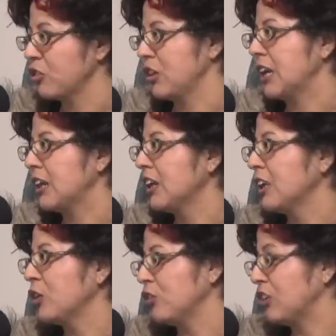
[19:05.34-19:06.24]
so that
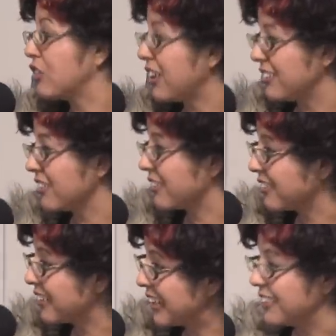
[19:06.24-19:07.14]
you see justice.
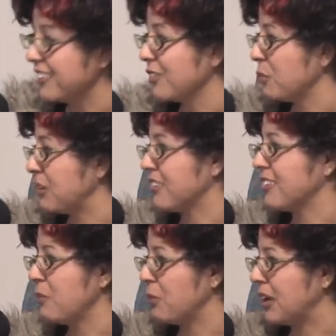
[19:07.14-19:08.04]
Because again, this is
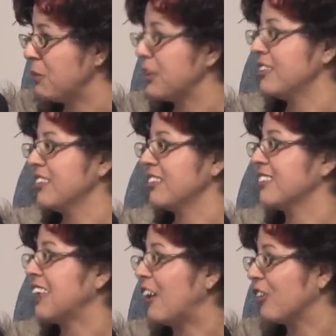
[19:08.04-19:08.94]
Mississippi. I mean, this is the
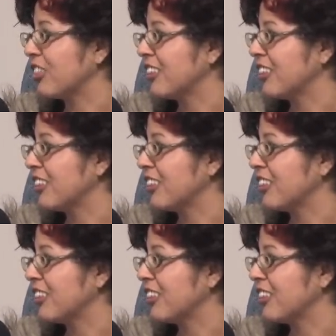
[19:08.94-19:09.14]
South.